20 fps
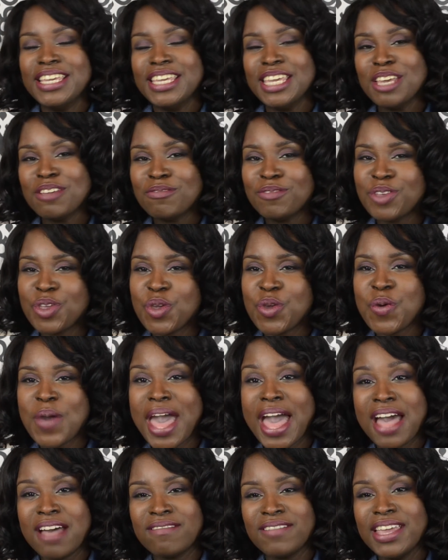If you
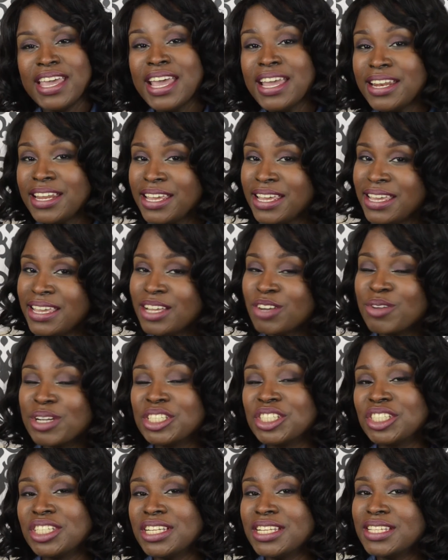have any
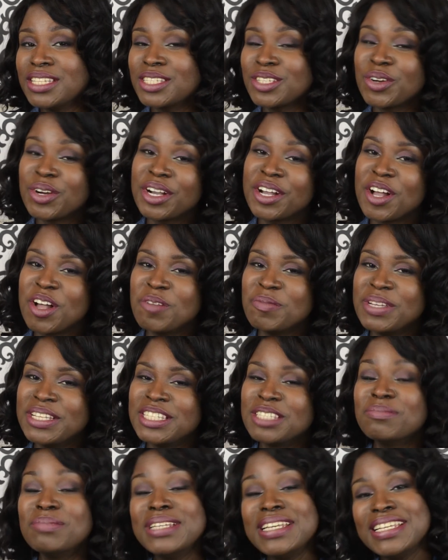questions or
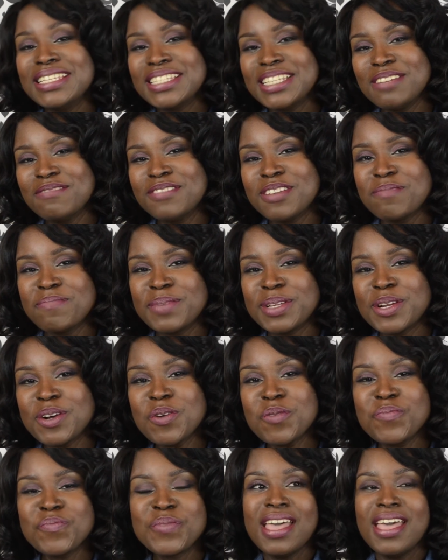comments, please leave them
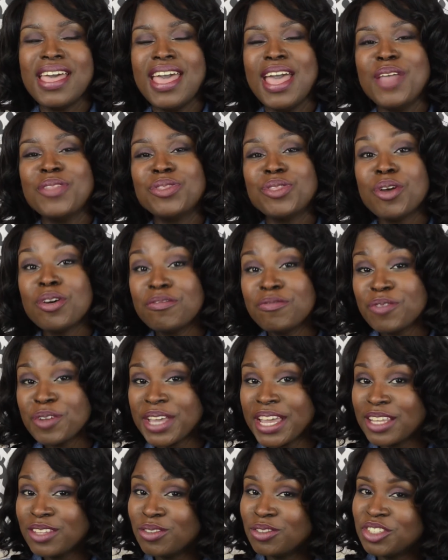below. And don't
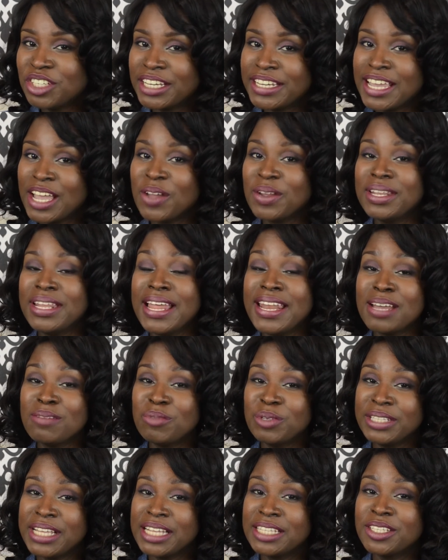forget to check out
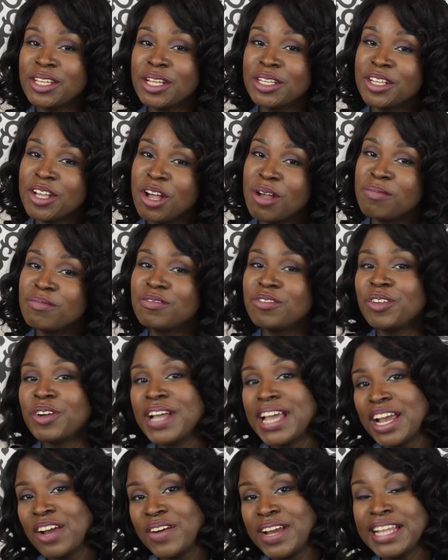lalaboudet.com for
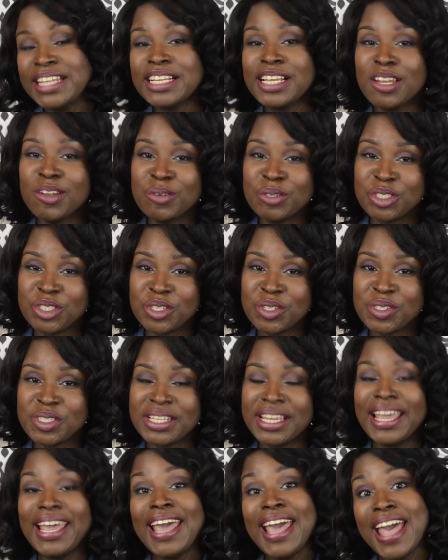hair and closures
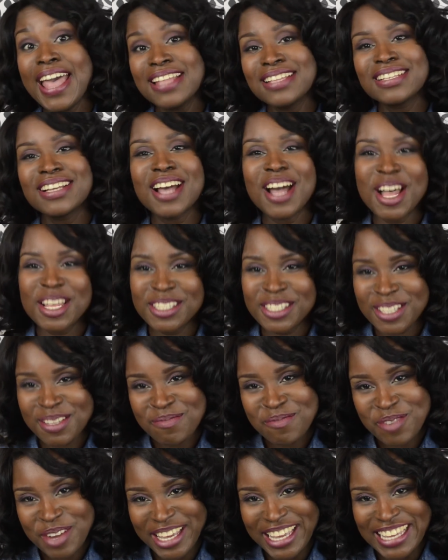and
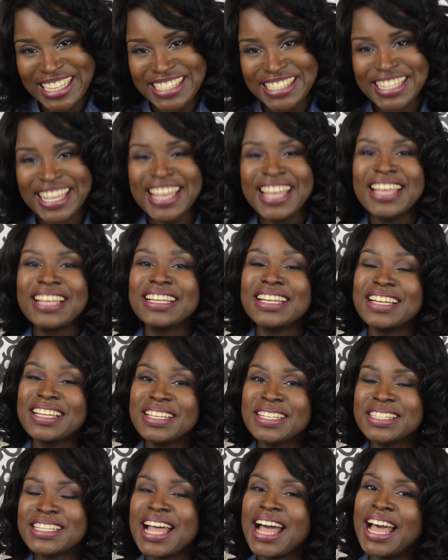custom wigs,
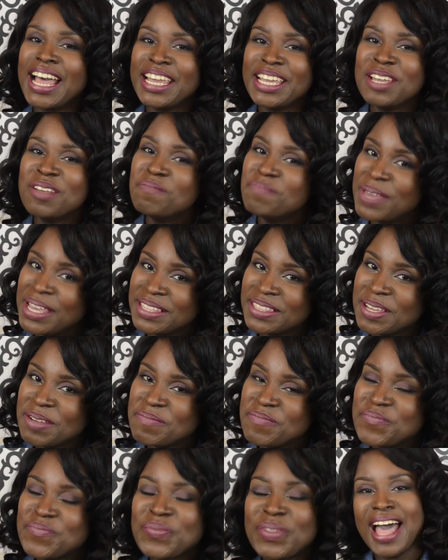because I make them.